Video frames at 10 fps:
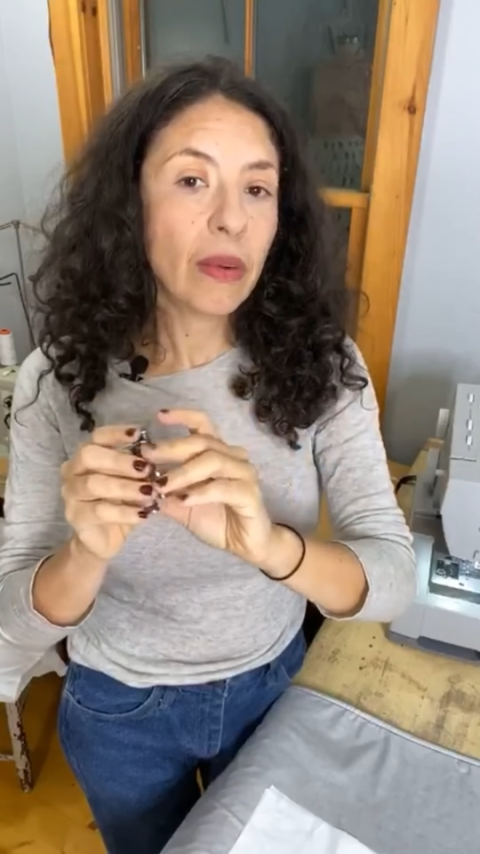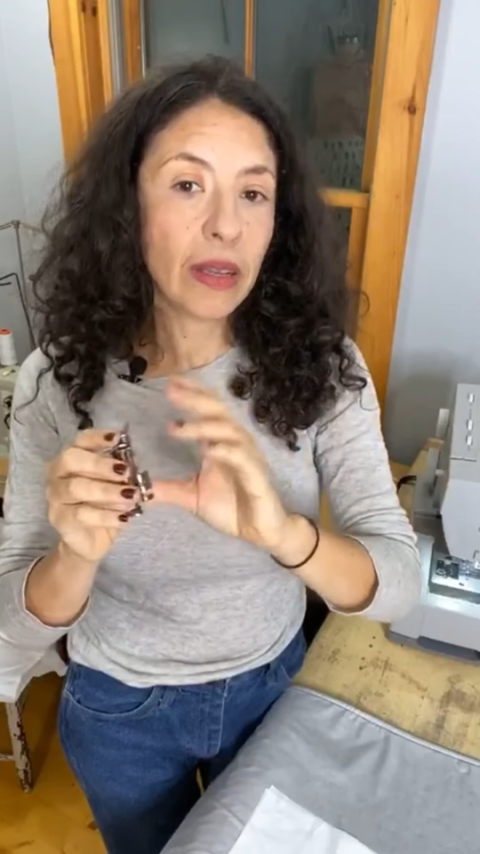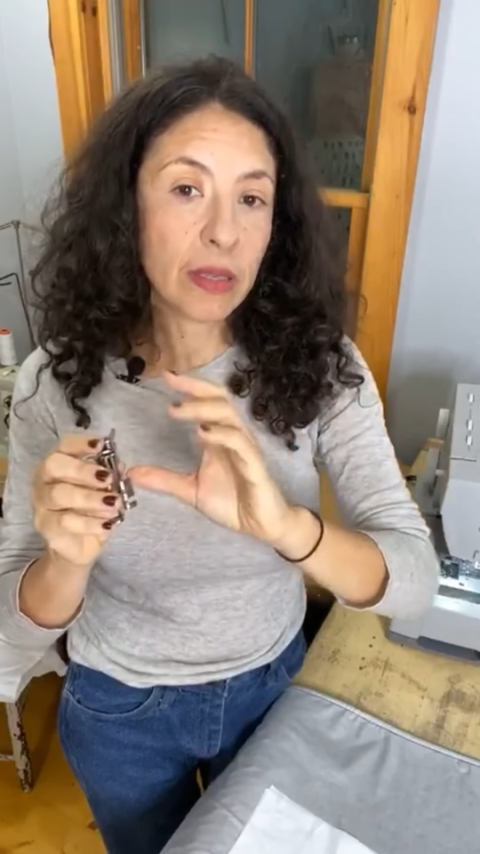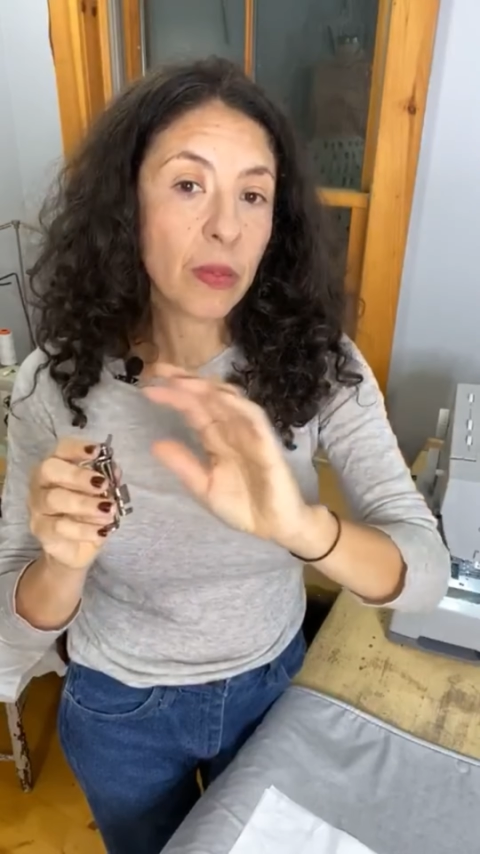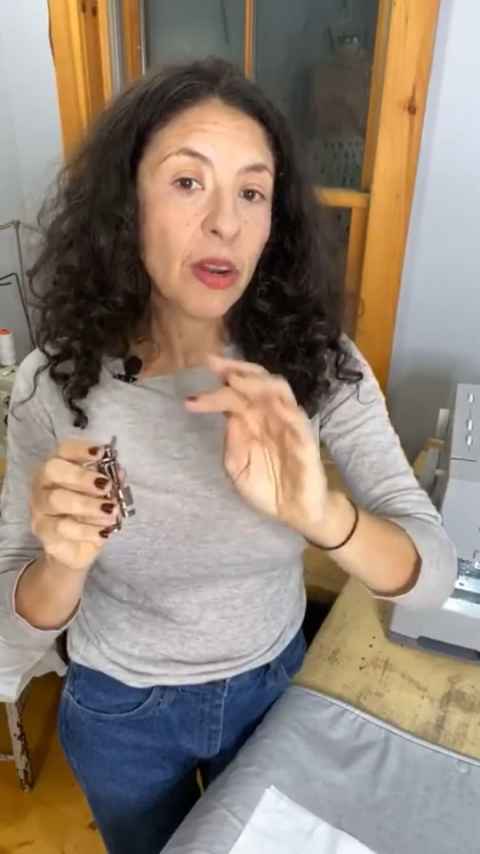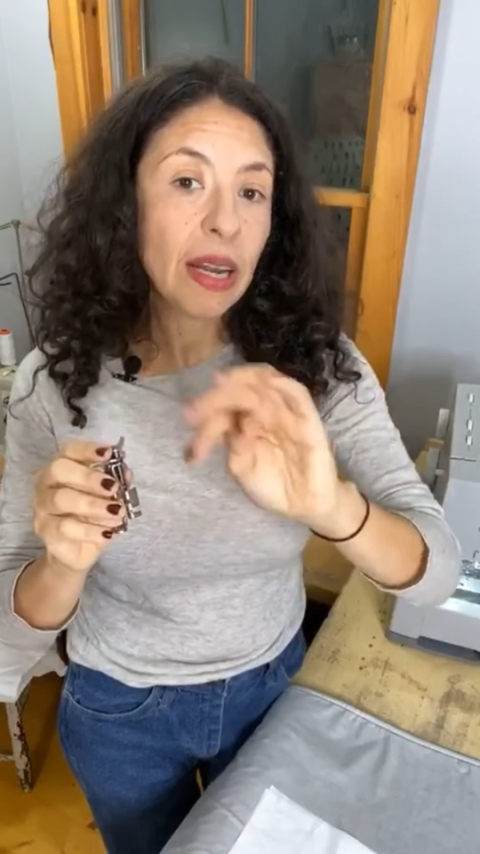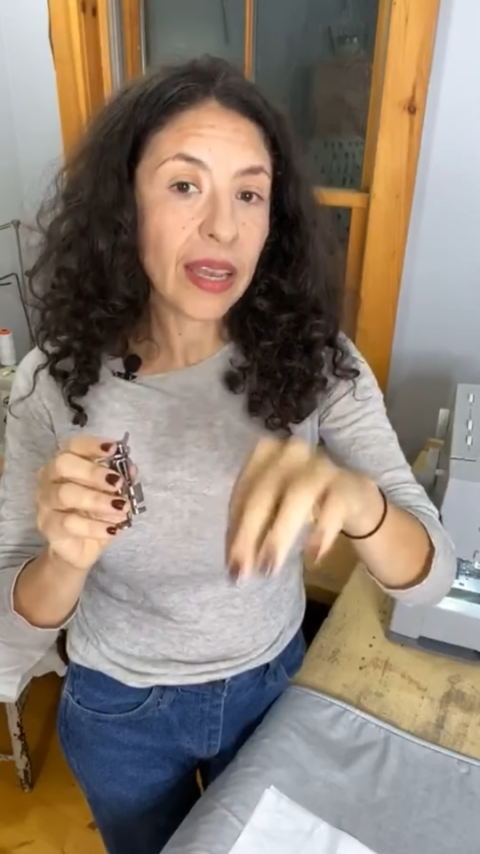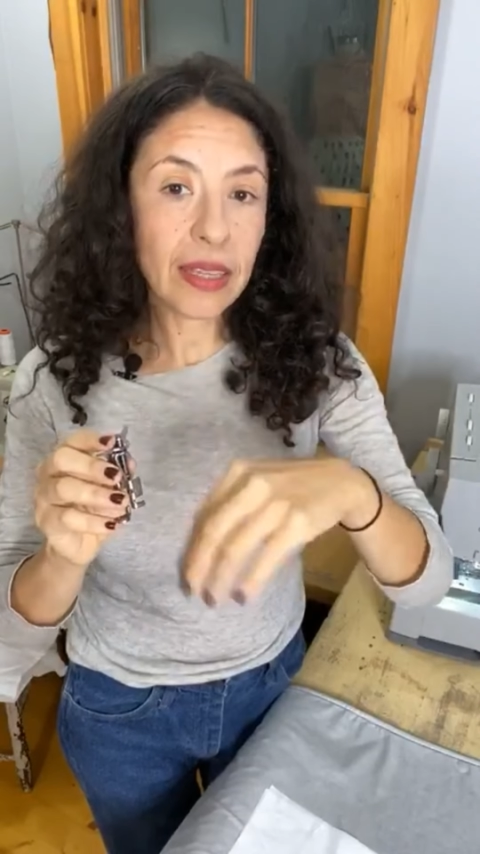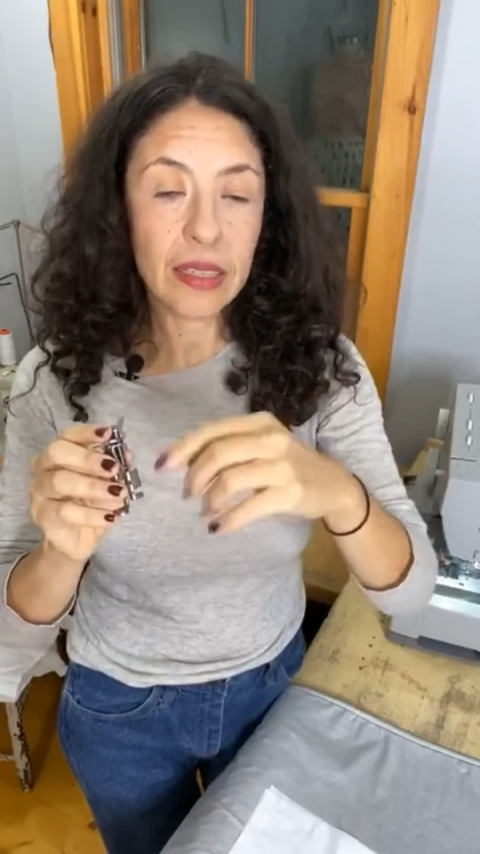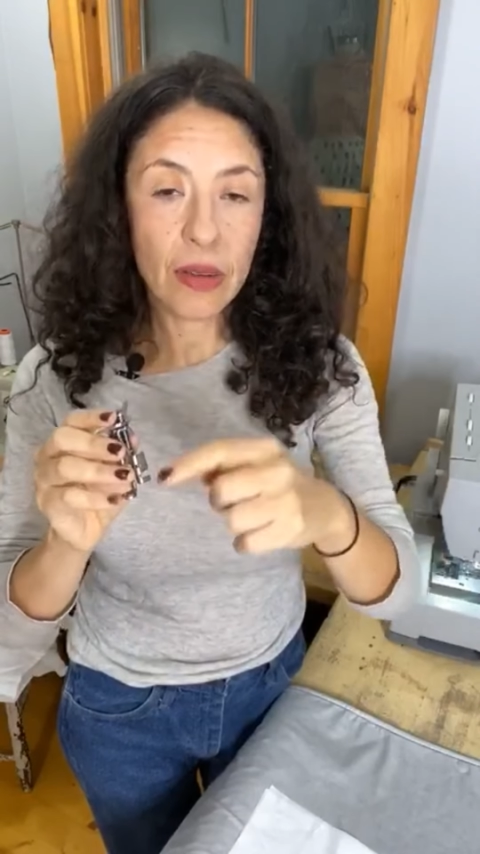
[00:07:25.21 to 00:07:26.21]
It's more
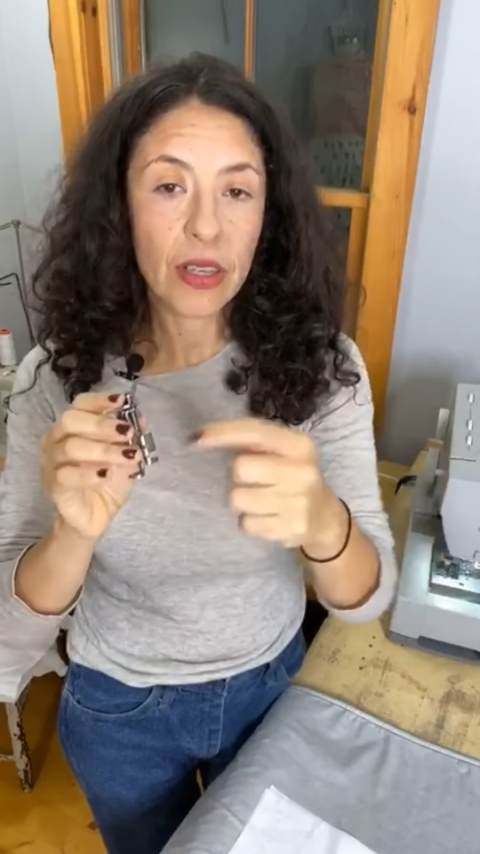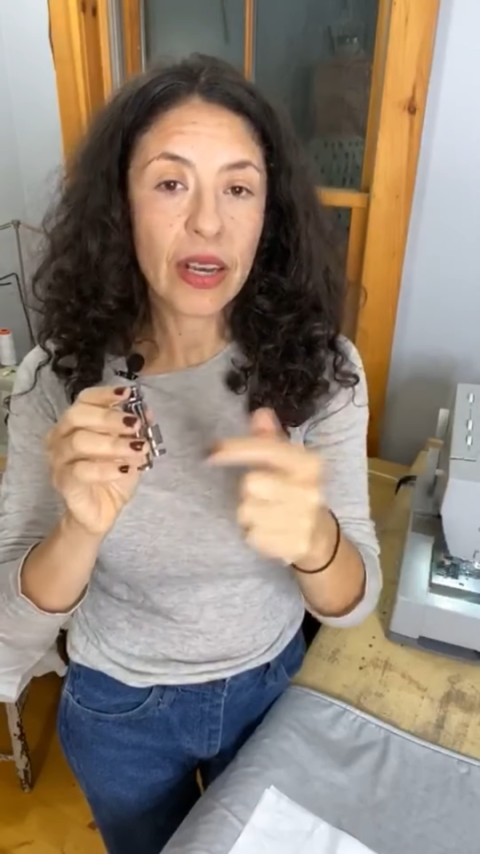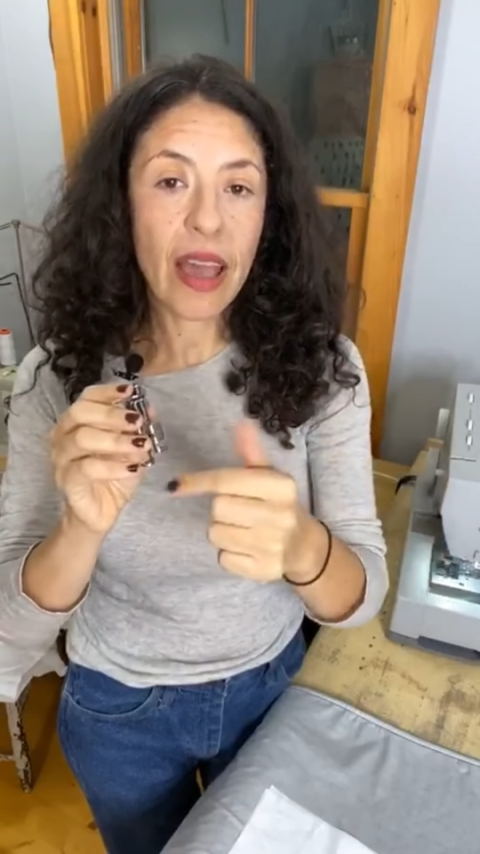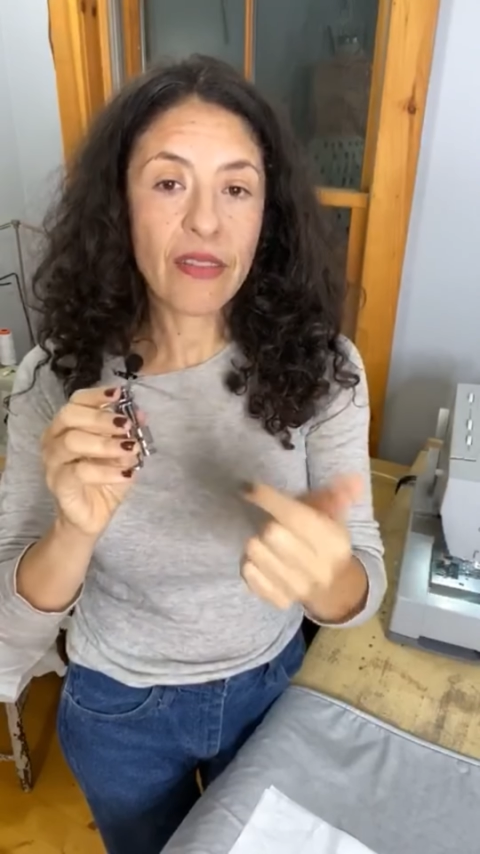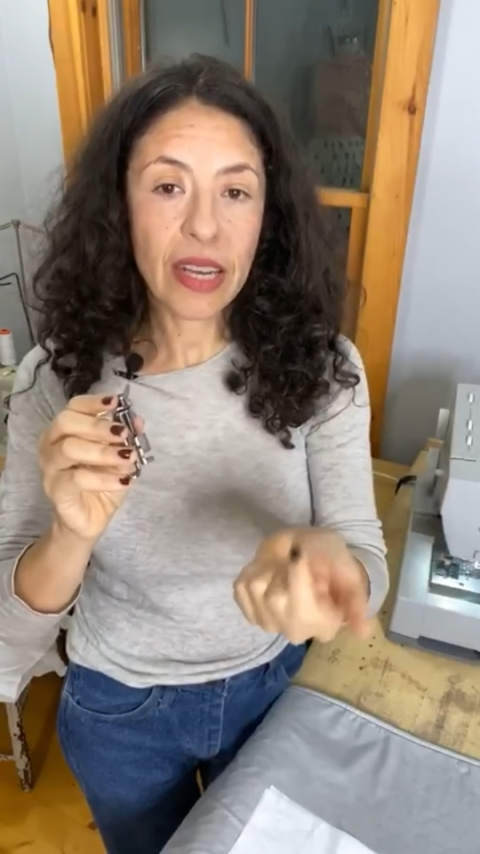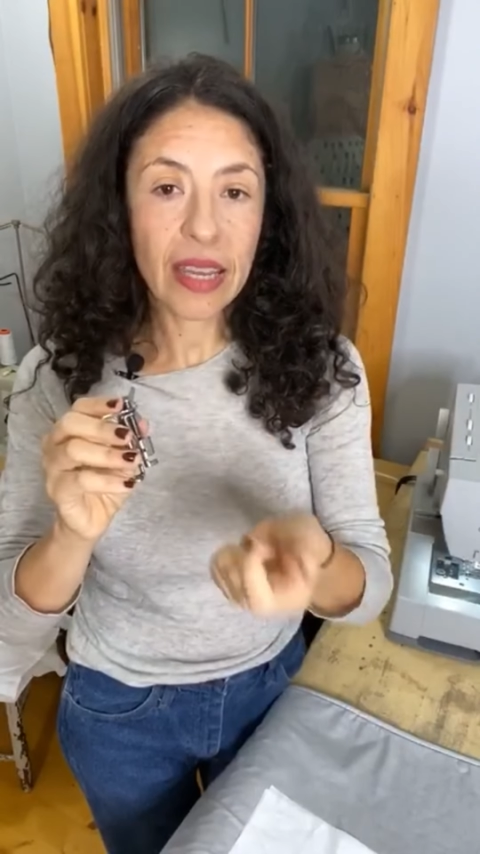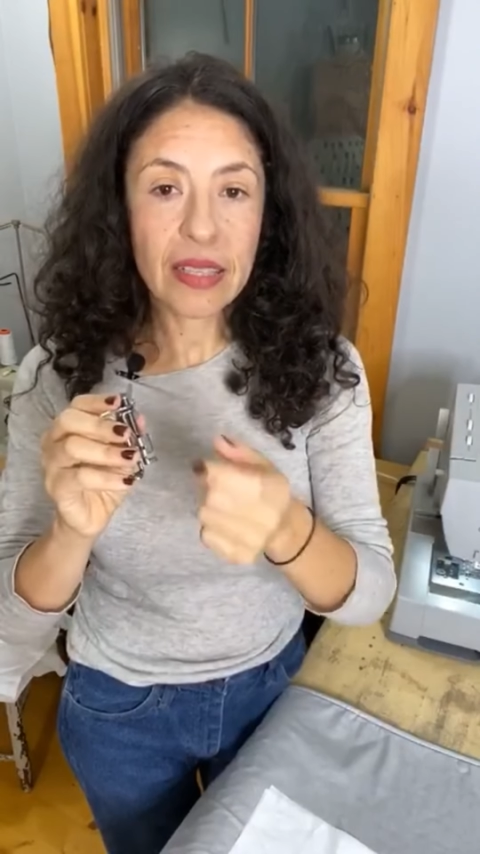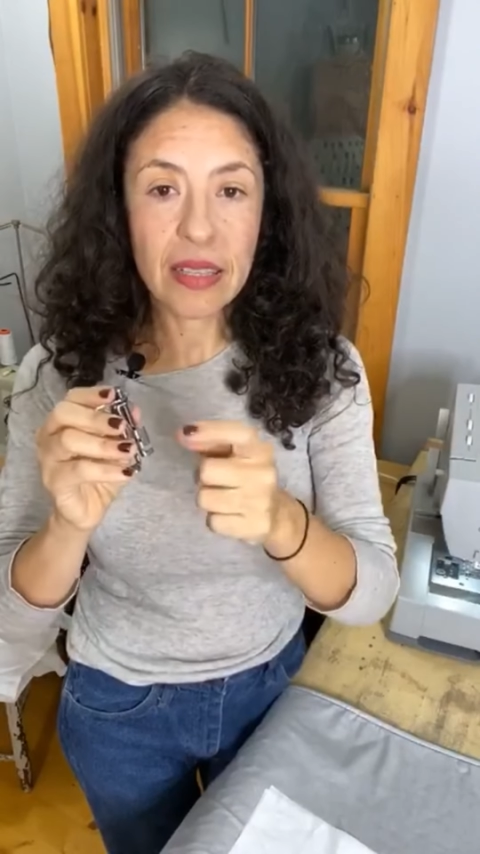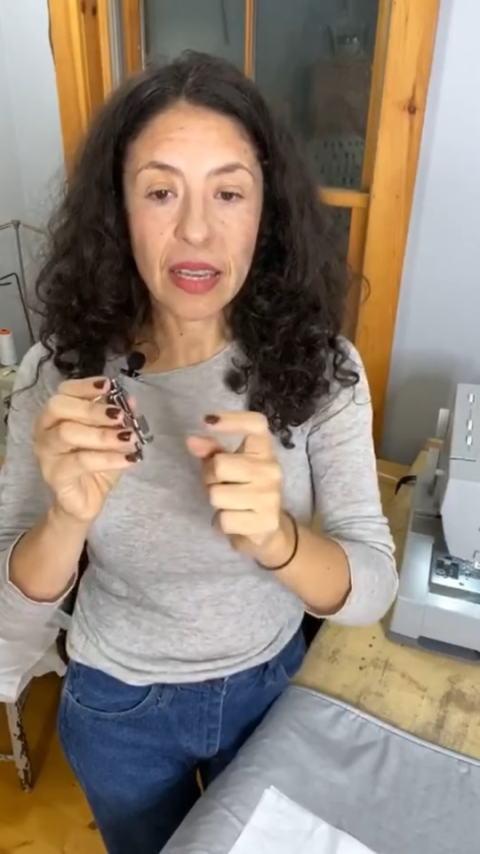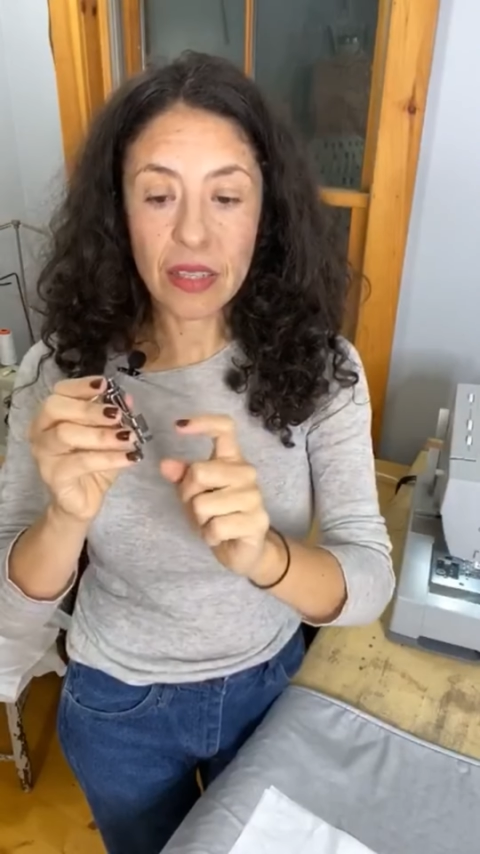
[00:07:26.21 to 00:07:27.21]
likely you're gonna have an
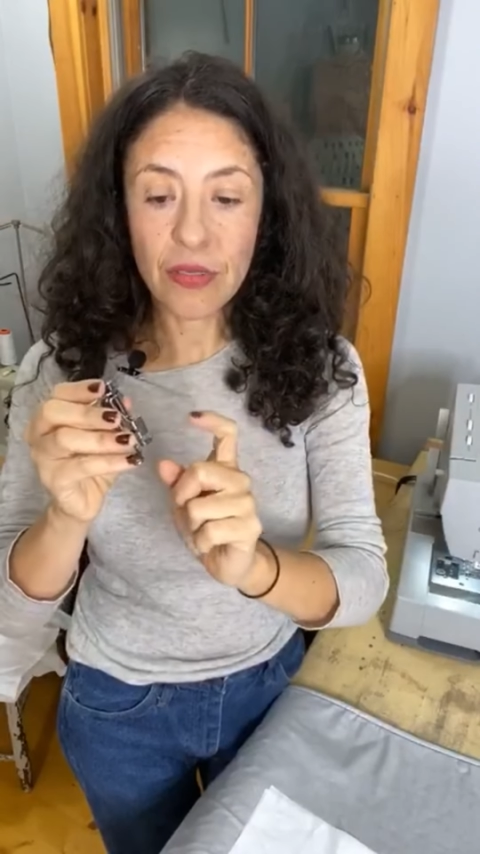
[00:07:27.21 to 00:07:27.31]
accident